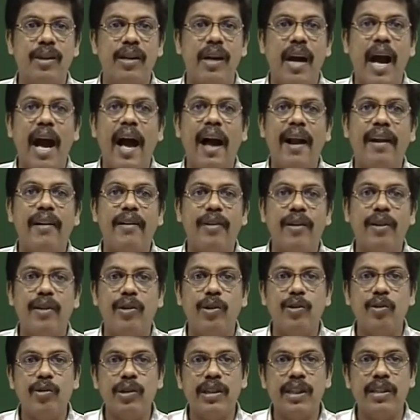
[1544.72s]
and
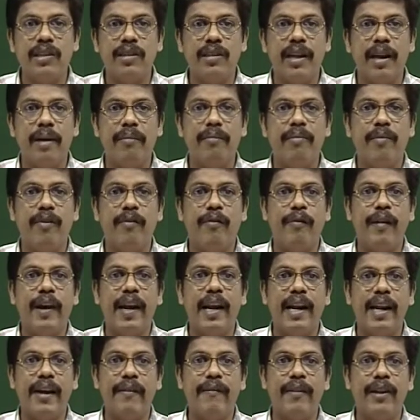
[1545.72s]
uses them
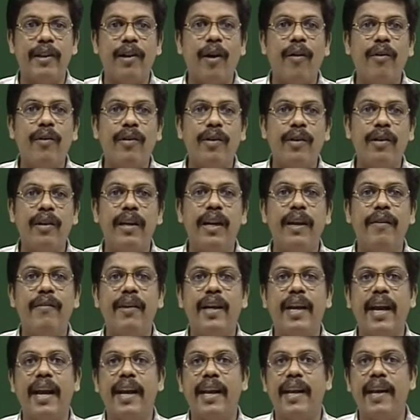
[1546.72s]
freely without
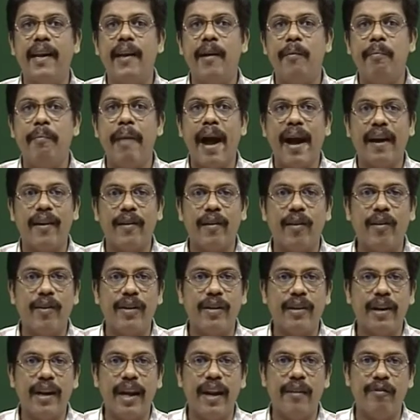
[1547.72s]
giving any
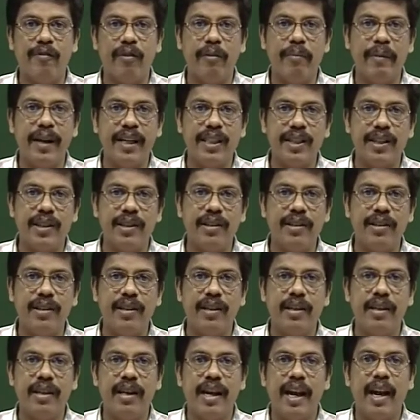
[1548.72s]
background information
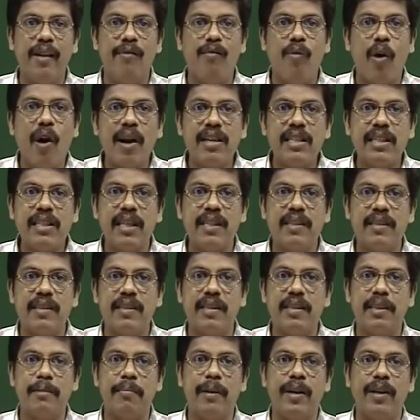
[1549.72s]
in what sense
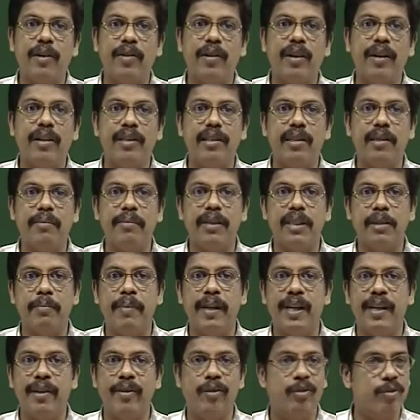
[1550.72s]
this particular term is
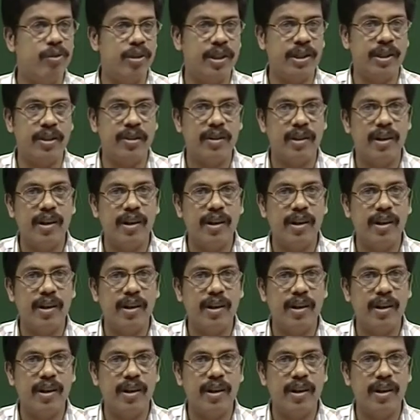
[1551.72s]
being used.